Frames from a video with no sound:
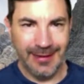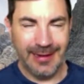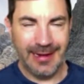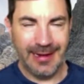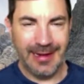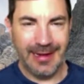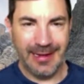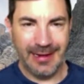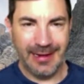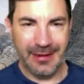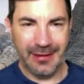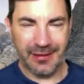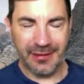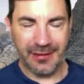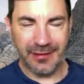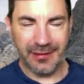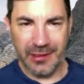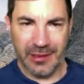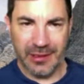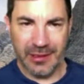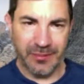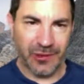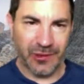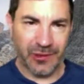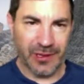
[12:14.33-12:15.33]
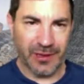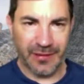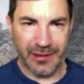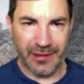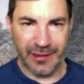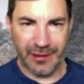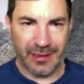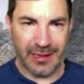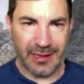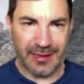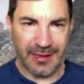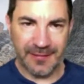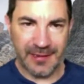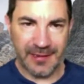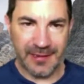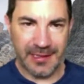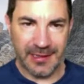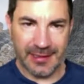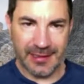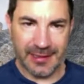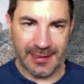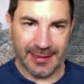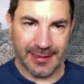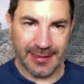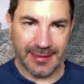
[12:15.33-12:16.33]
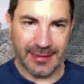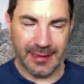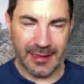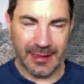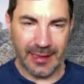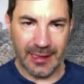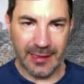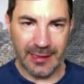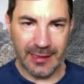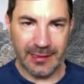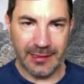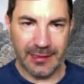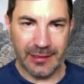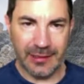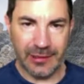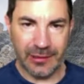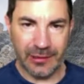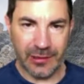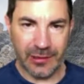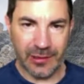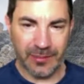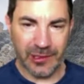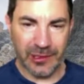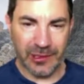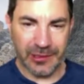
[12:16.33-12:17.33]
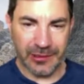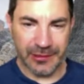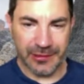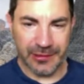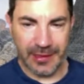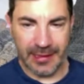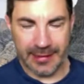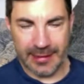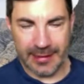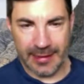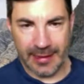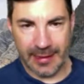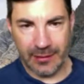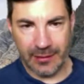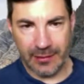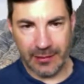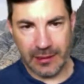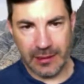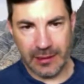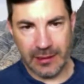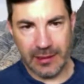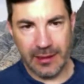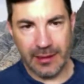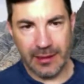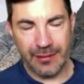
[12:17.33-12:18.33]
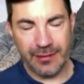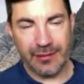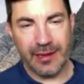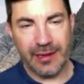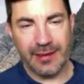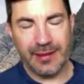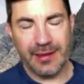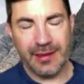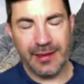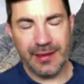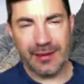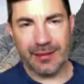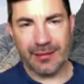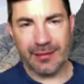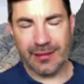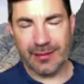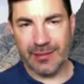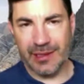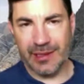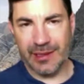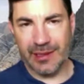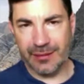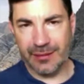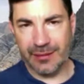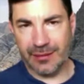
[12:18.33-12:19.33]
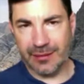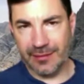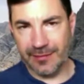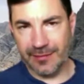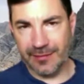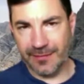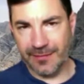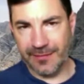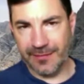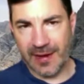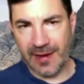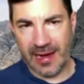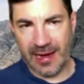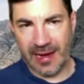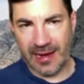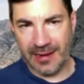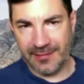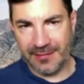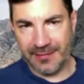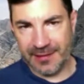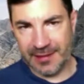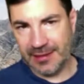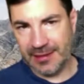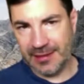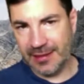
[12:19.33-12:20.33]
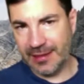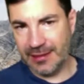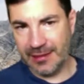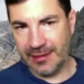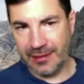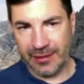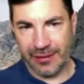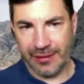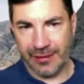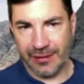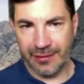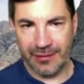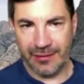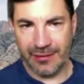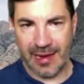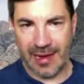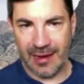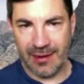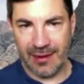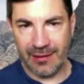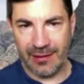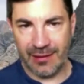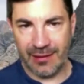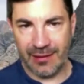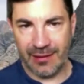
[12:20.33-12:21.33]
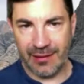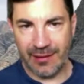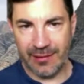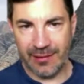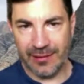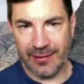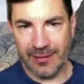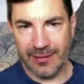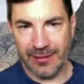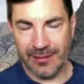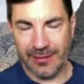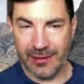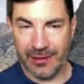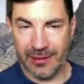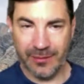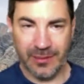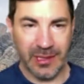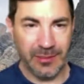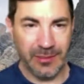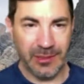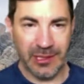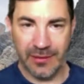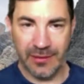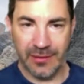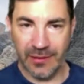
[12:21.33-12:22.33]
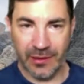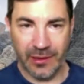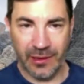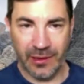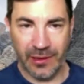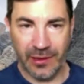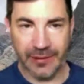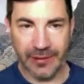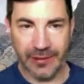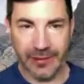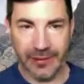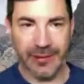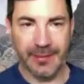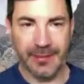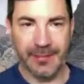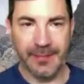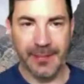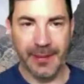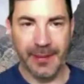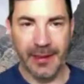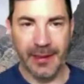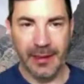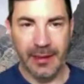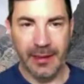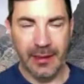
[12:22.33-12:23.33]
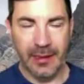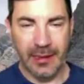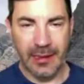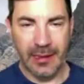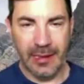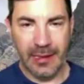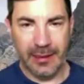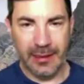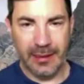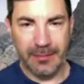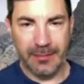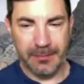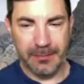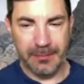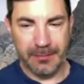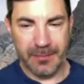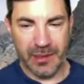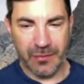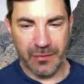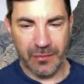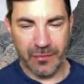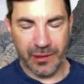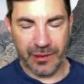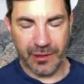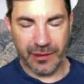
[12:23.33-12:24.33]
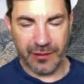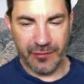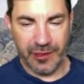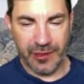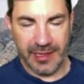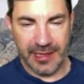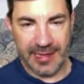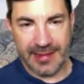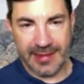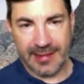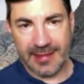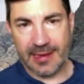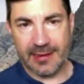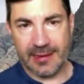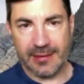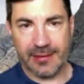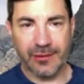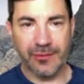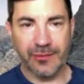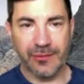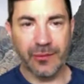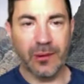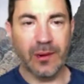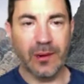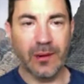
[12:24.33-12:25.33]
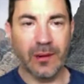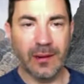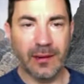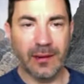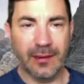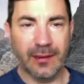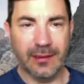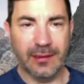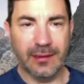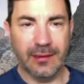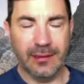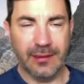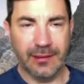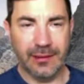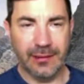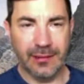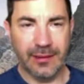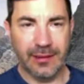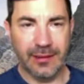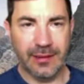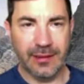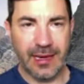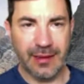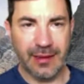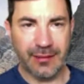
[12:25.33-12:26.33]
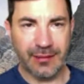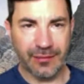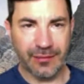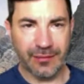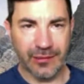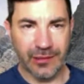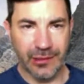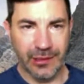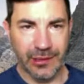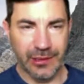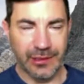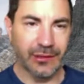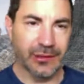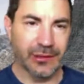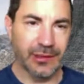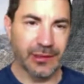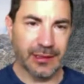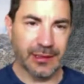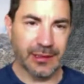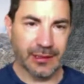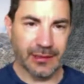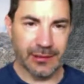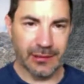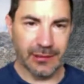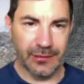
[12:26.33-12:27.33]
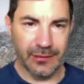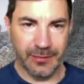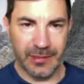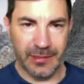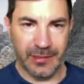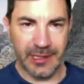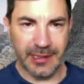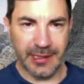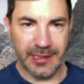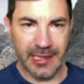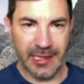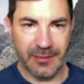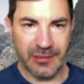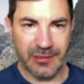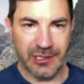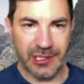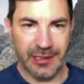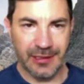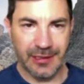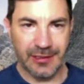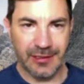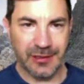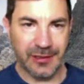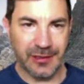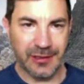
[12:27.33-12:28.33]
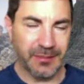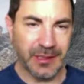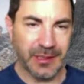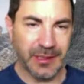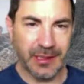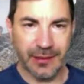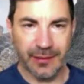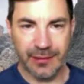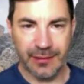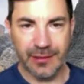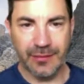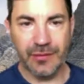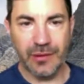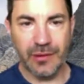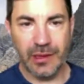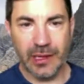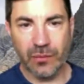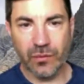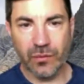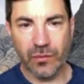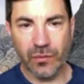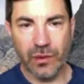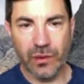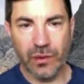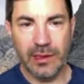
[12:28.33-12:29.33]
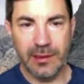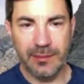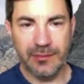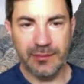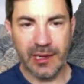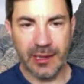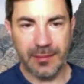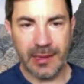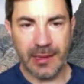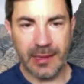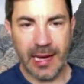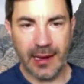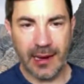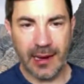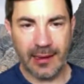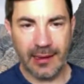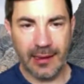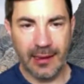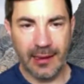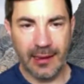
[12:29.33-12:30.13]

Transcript: and it's really more of a safety, approach right now. And so I think that's something that's still 5 to 10 years out, maybe even longer. But once we get that to work, then that's really going to be a game changer, because then we can really bring back